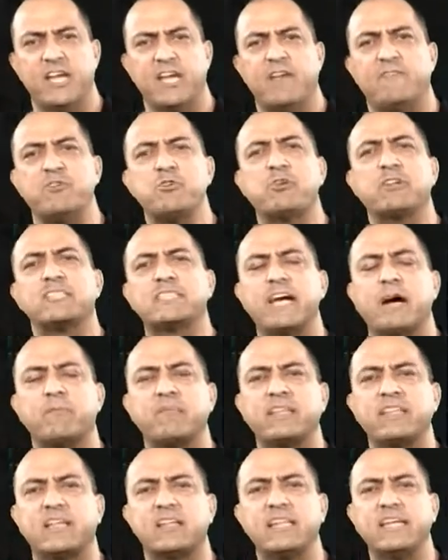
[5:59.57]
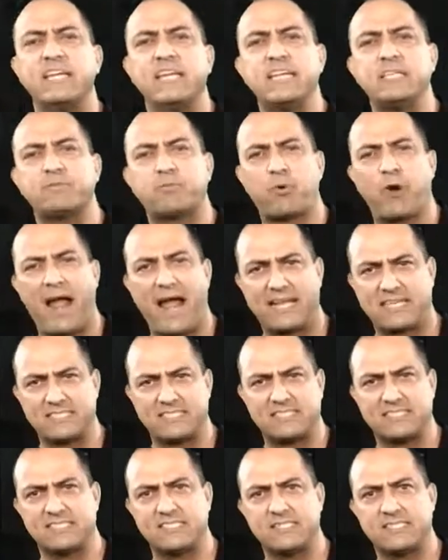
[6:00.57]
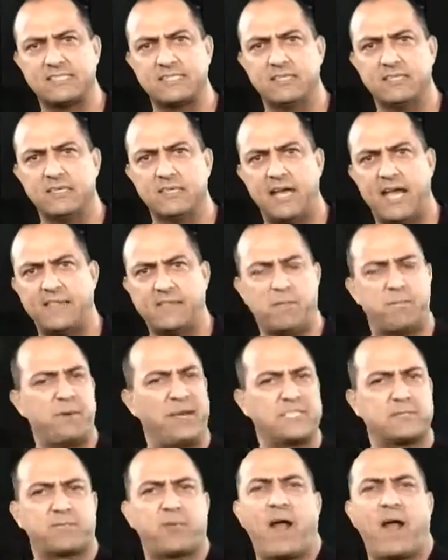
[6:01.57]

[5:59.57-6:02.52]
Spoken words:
If you can tell me the leading practices and the best